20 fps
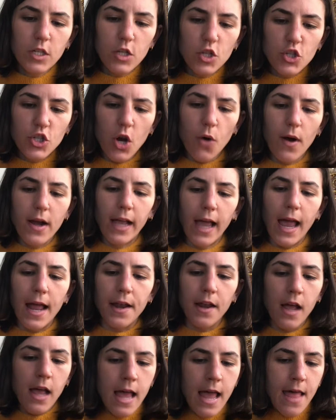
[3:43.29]
So
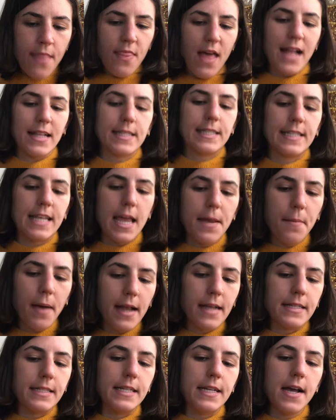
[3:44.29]
again, that same
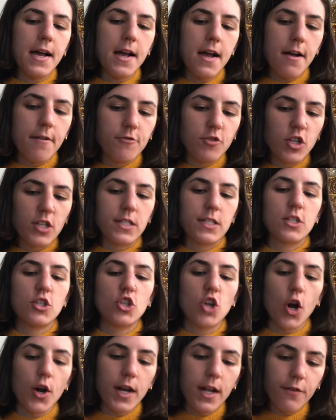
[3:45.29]
idea of just
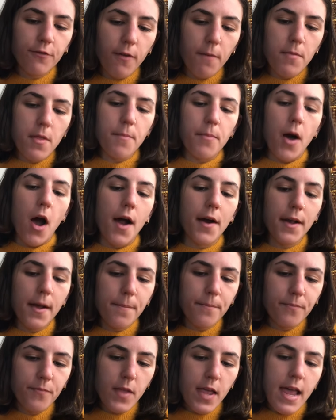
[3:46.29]
starting from the
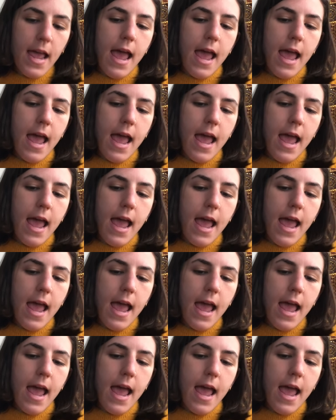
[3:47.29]
bottom